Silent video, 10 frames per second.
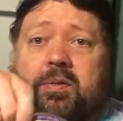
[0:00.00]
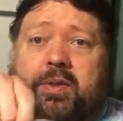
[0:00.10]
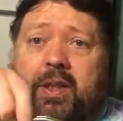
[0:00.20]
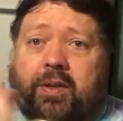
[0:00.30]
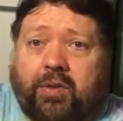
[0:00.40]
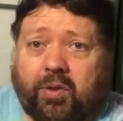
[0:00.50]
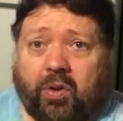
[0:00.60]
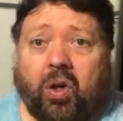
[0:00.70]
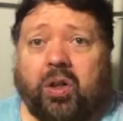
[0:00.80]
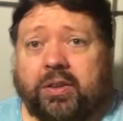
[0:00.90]
they give you a
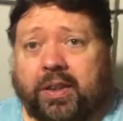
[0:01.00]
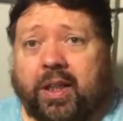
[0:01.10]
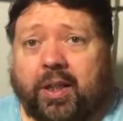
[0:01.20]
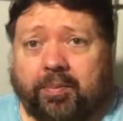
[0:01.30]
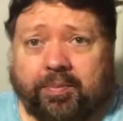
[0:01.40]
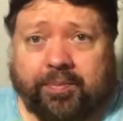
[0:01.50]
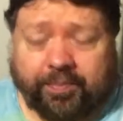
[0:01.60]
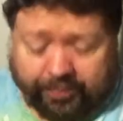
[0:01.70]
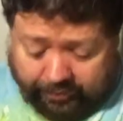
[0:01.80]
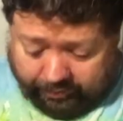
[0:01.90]
hard time.
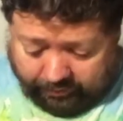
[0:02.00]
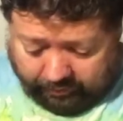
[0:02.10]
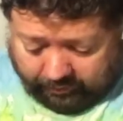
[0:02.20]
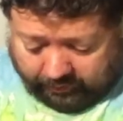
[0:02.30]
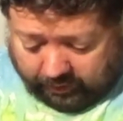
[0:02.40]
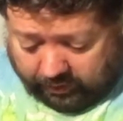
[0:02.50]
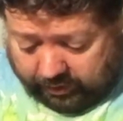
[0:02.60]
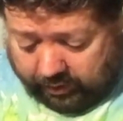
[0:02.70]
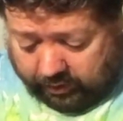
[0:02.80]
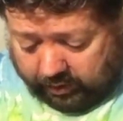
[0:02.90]
They're
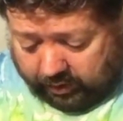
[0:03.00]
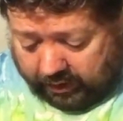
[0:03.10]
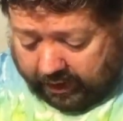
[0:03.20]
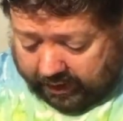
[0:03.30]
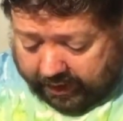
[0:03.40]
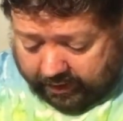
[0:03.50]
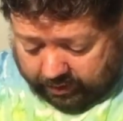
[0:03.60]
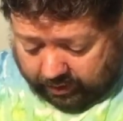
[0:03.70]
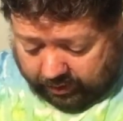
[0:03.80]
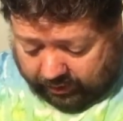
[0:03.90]
sealed good, and that is
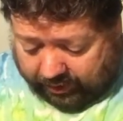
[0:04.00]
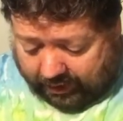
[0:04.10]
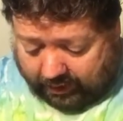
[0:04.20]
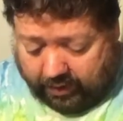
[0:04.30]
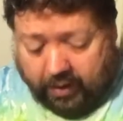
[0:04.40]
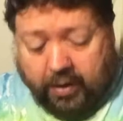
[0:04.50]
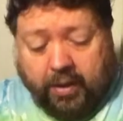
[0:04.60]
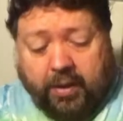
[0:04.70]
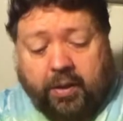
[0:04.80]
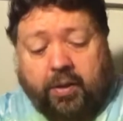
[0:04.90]
a good thing.
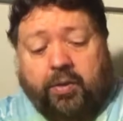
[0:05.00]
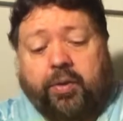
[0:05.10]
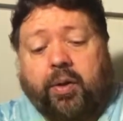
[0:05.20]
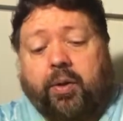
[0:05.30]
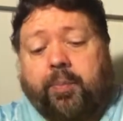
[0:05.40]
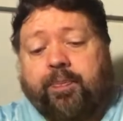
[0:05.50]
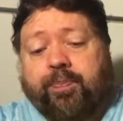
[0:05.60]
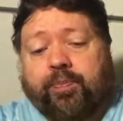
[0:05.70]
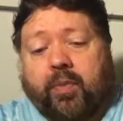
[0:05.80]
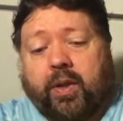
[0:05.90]
So.
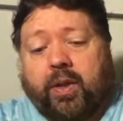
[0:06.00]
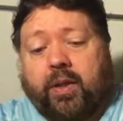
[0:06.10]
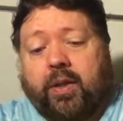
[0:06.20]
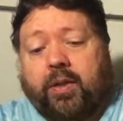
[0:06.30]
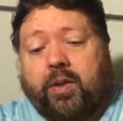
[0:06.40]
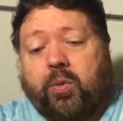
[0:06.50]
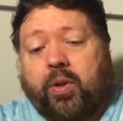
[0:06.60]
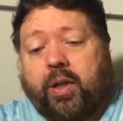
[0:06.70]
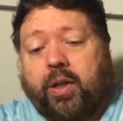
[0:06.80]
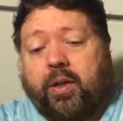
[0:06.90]
You
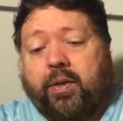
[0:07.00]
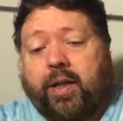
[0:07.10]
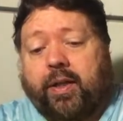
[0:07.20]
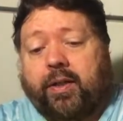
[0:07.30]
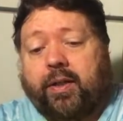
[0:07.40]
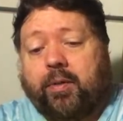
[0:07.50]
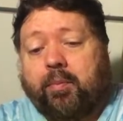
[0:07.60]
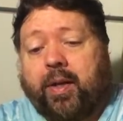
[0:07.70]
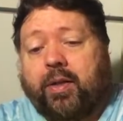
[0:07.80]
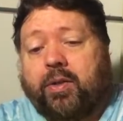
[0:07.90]
want to hear that
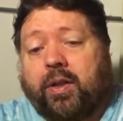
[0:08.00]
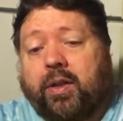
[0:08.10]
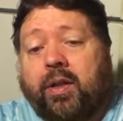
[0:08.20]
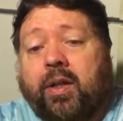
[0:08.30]
magic